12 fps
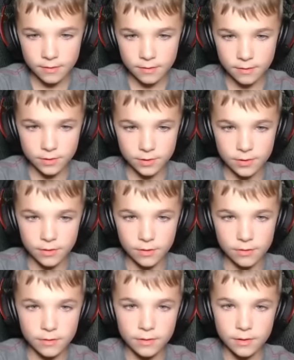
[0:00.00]
Let's go.
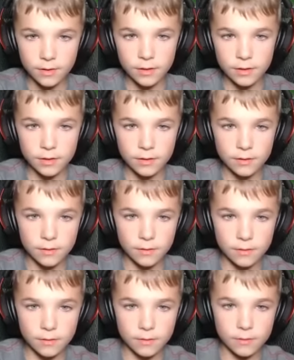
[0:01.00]

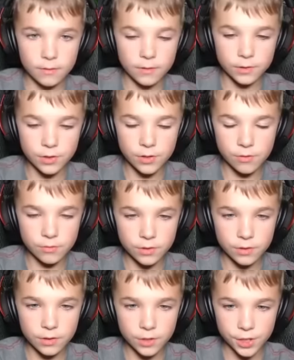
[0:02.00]
Let's go to
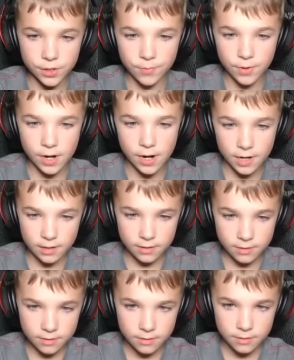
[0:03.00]
the spawn.
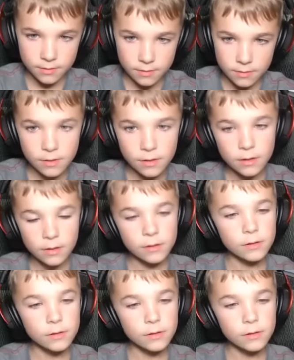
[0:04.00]
Whoa!